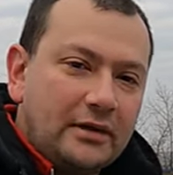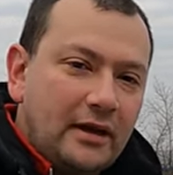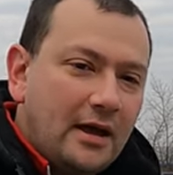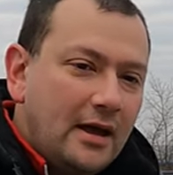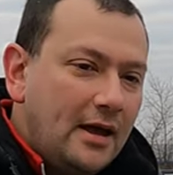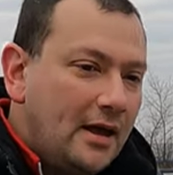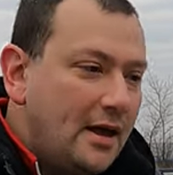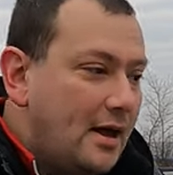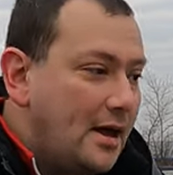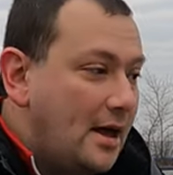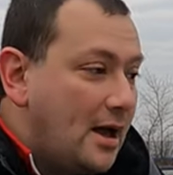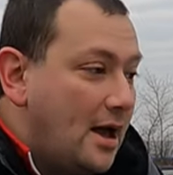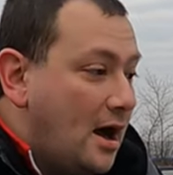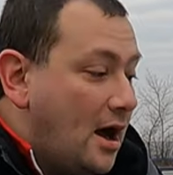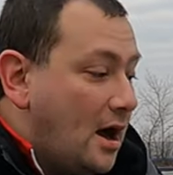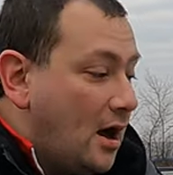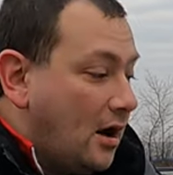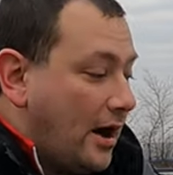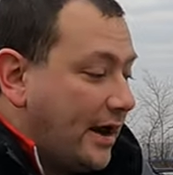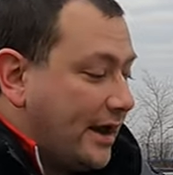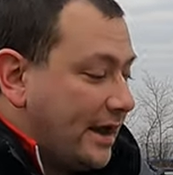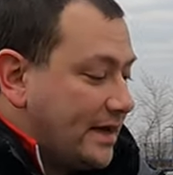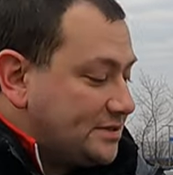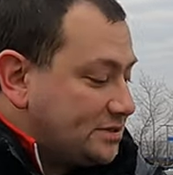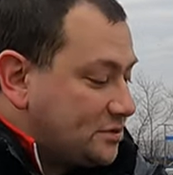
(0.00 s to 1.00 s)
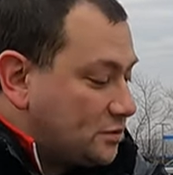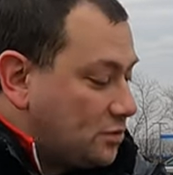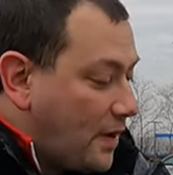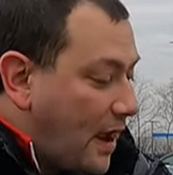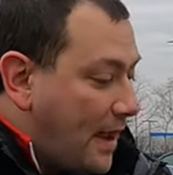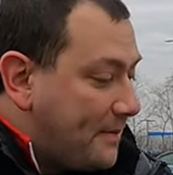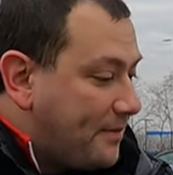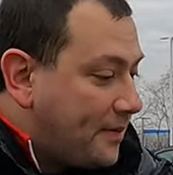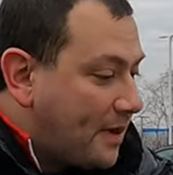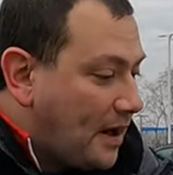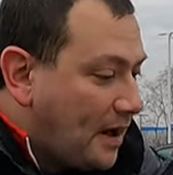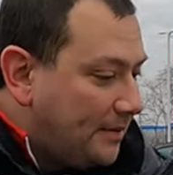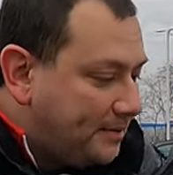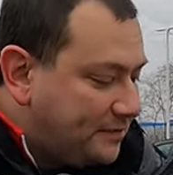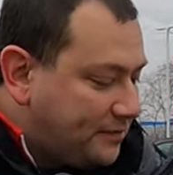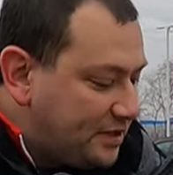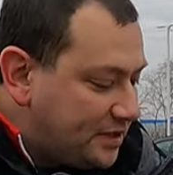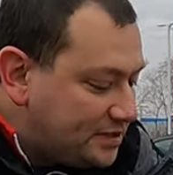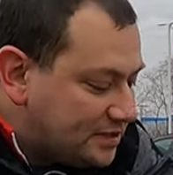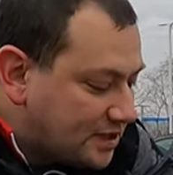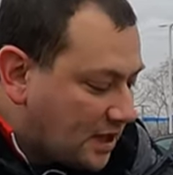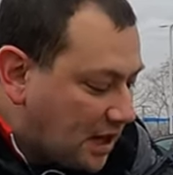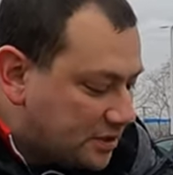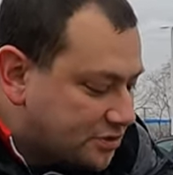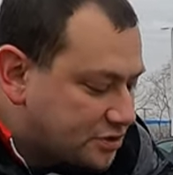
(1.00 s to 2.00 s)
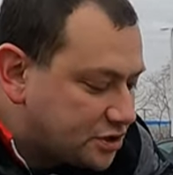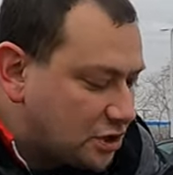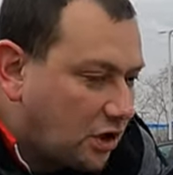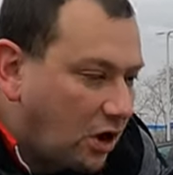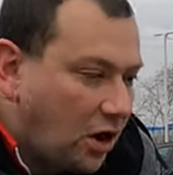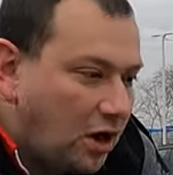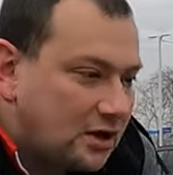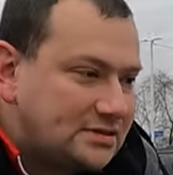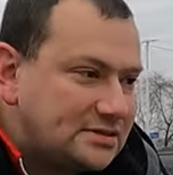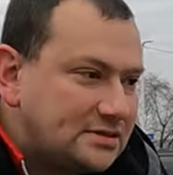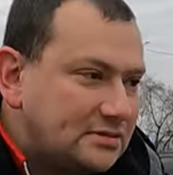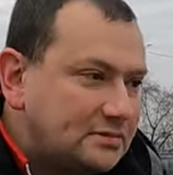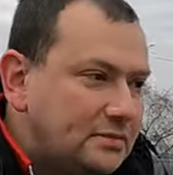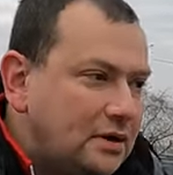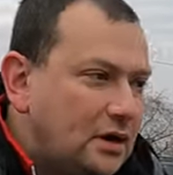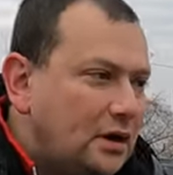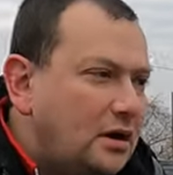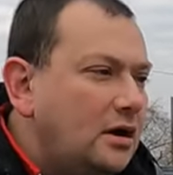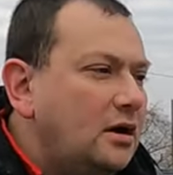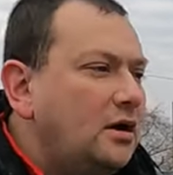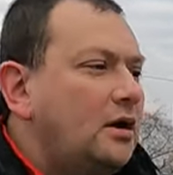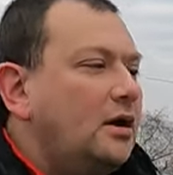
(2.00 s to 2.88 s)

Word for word: All right, guys, to wrap it up, these cars are awesome.